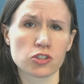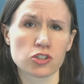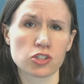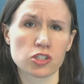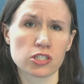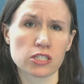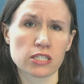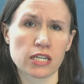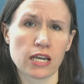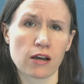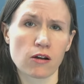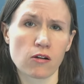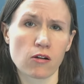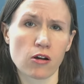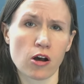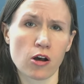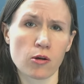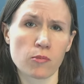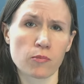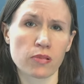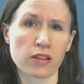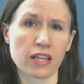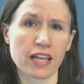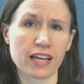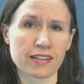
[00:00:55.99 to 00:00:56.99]
just how
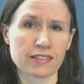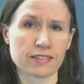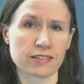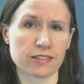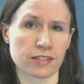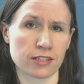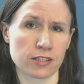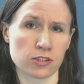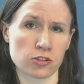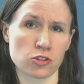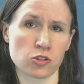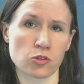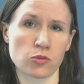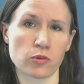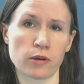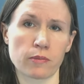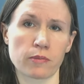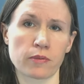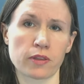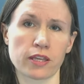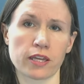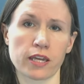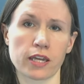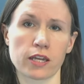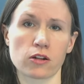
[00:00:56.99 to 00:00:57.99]
complex it is to
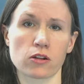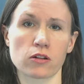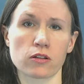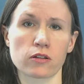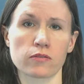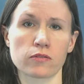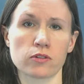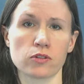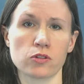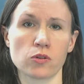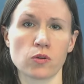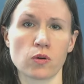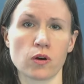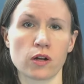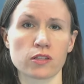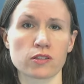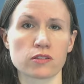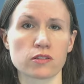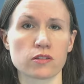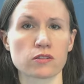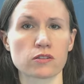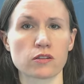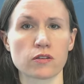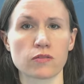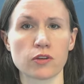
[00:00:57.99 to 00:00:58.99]
replicate all of the
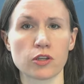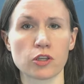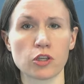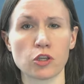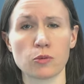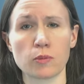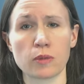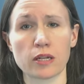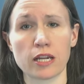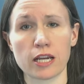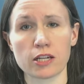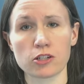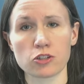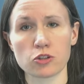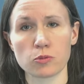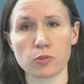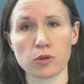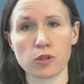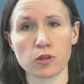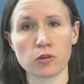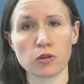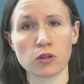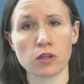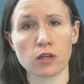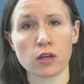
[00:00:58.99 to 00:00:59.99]
nuances of a human
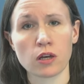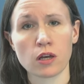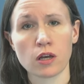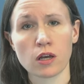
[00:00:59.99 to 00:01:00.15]
attribute,